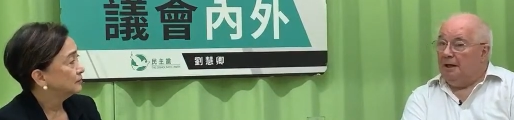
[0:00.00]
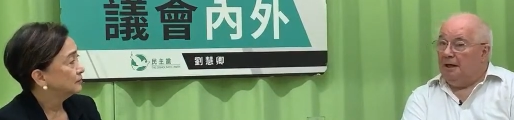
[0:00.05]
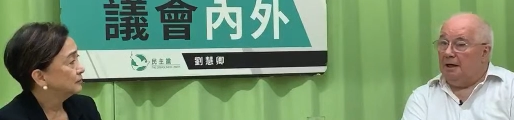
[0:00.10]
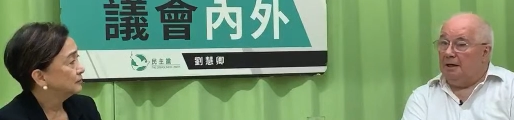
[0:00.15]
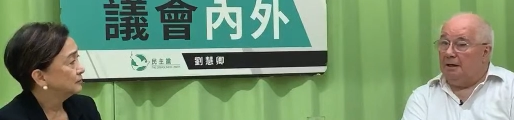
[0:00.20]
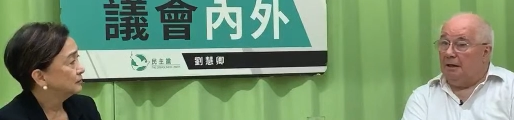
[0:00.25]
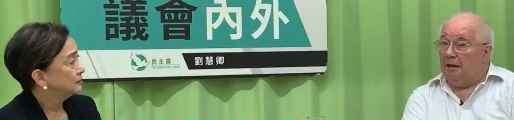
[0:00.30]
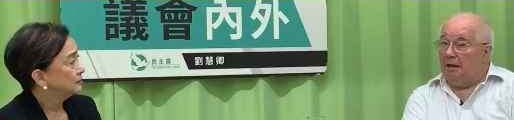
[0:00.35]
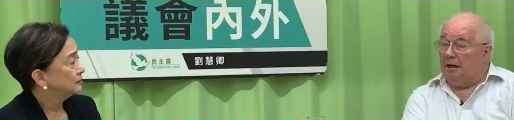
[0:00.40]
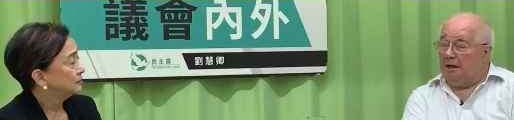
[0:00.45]

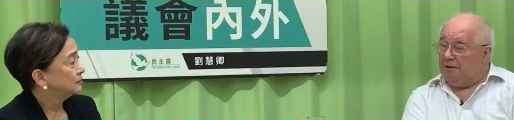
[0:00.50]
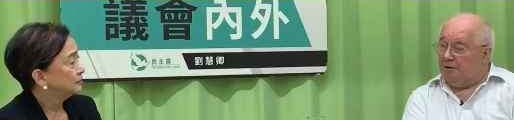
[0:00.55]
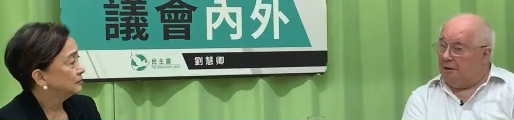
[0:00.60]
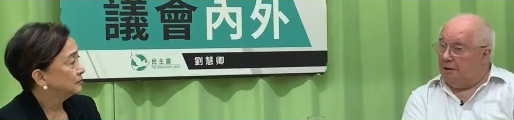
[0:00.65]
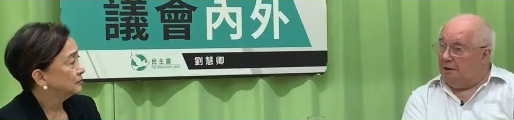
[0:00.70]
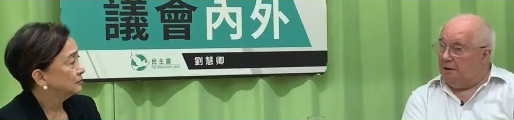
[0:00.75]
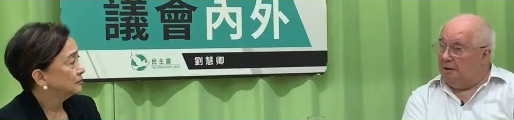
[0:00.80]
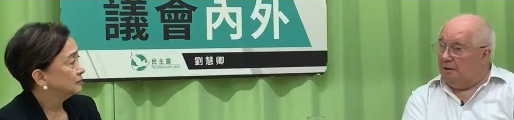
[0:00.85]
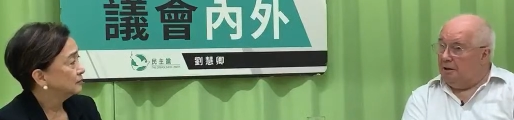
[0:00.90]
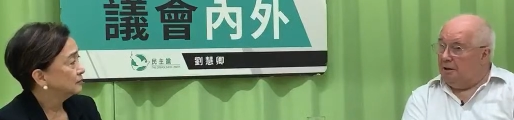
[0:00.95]
Speaker 1: and I, I
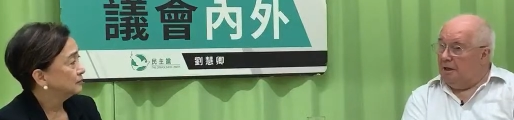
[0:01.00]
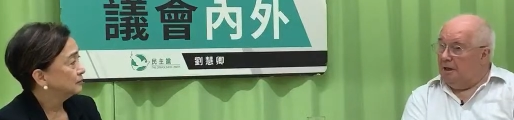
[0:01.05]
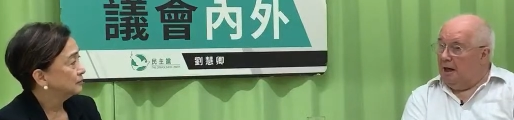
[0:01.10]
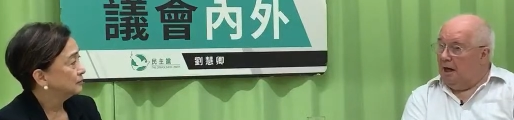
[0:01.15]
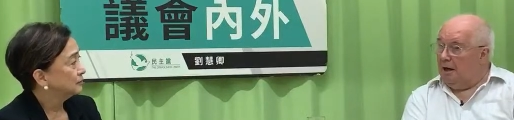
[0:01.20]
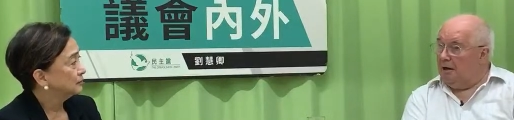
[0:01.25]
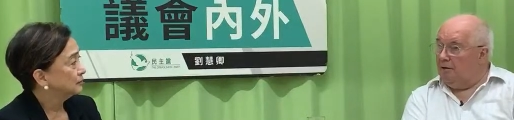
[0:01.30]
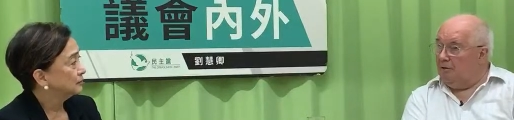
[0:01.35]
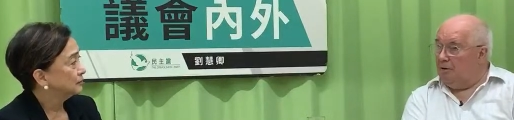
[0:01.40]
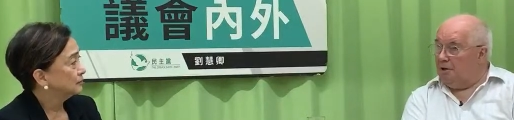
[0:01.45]
think
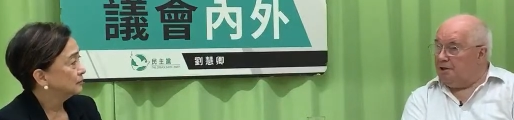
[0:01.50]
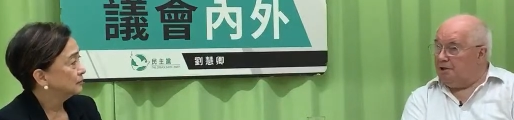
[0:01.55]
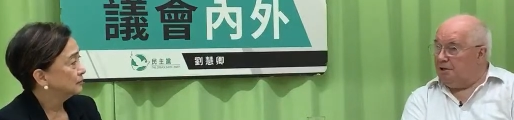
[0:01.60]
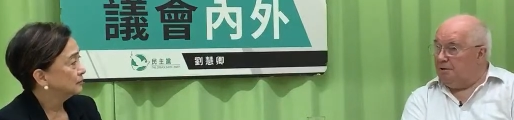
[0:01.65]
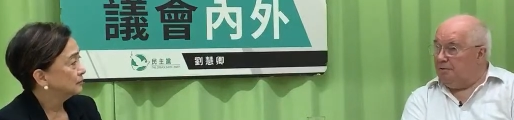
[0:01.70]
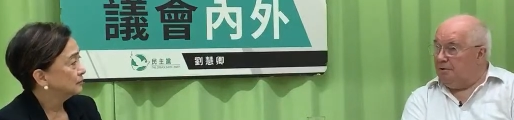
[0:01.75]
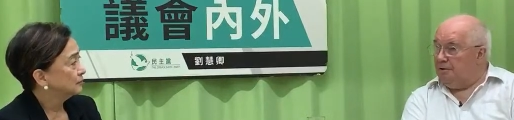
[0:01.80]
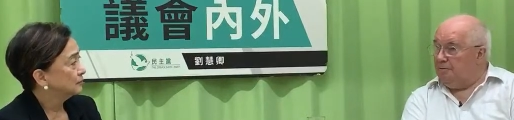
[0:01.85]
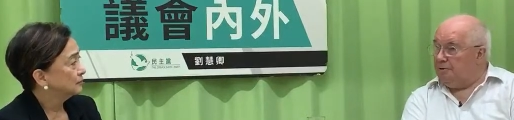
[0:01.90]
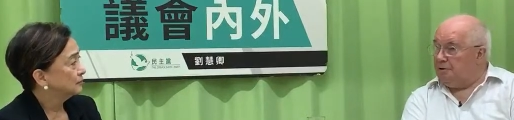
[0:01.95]

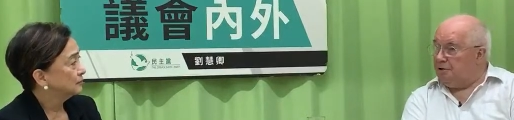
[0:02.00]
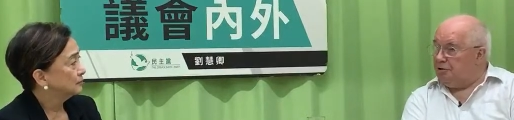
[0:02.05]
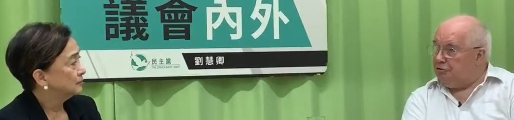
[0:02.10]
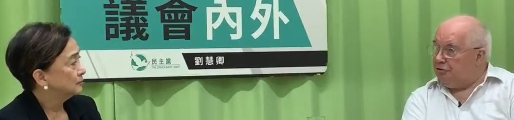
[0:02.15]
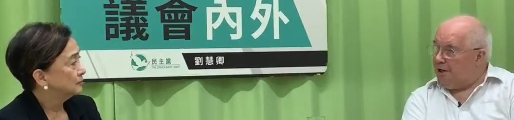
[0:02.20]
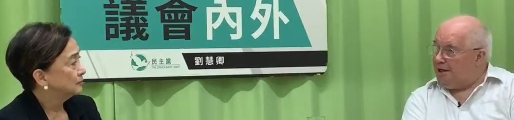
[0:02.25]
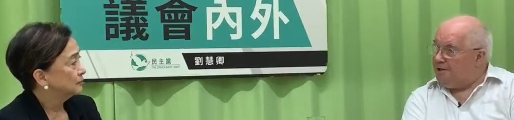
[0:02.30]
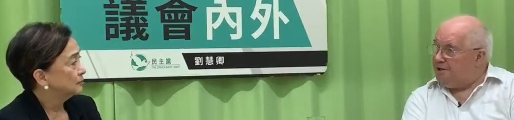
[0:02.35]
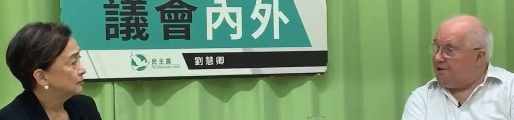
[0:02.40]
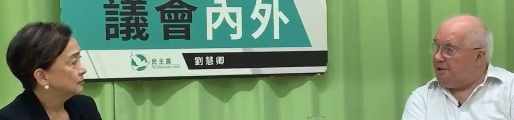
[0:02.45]
unquestionably it was a
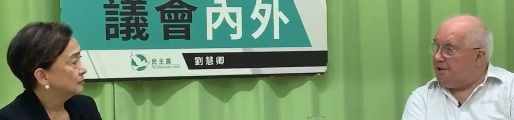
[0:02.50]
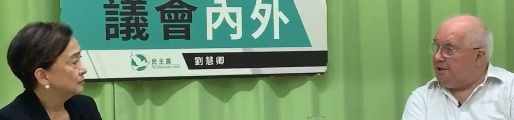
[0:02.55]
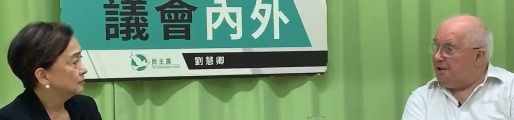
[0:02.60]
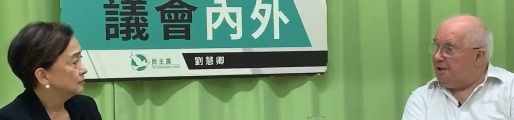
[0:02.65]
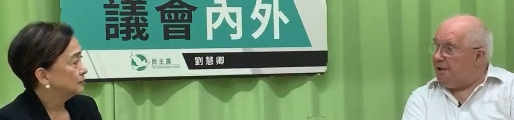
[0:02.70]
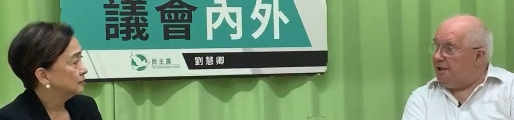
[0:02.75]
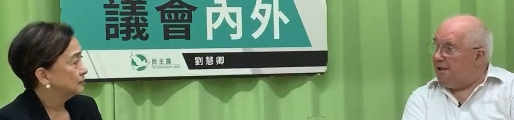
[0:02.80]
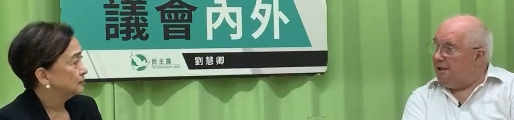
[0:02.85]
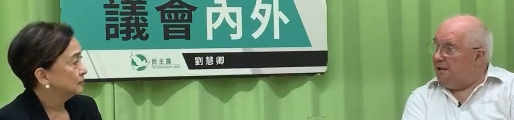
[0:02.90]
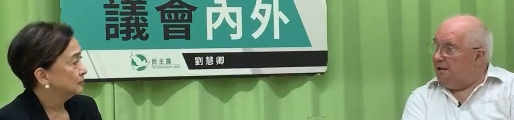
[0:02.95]

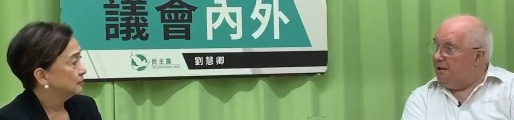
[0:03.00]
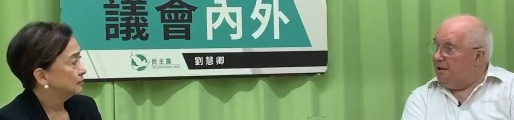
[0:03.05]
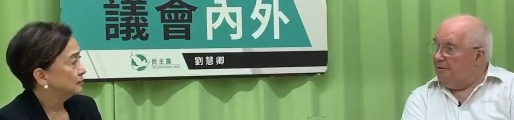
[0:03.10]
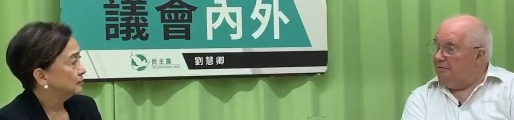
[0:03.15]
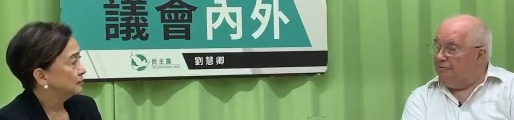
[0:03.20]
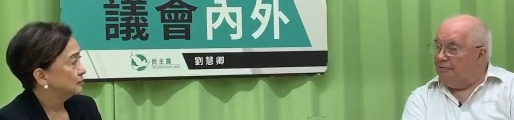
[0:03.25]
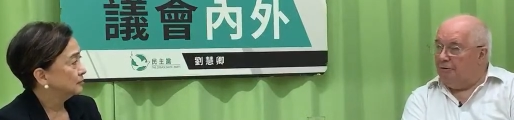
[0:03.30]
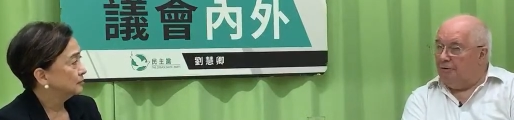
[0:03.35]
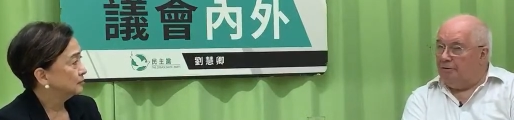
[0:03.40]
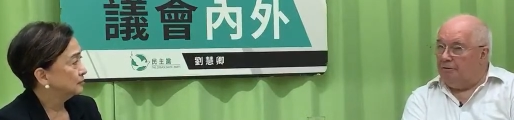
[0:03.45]
tragedy.
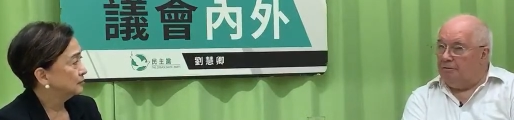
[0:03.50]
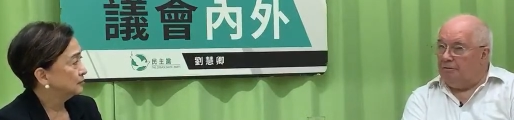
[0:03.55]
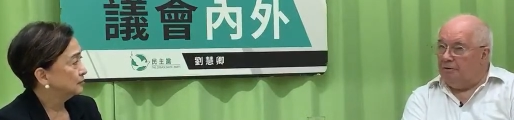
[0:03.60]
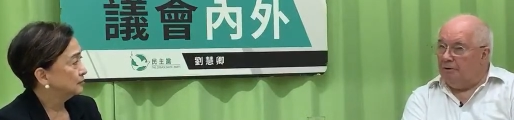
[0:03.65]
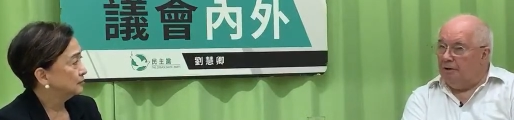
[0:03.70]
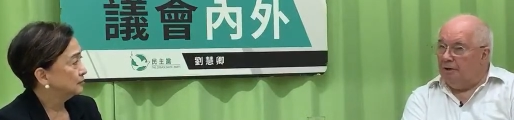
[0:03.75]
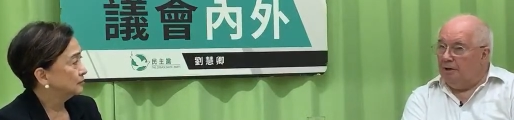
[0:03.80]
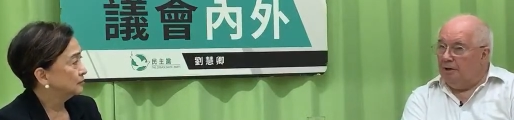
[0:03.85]
For,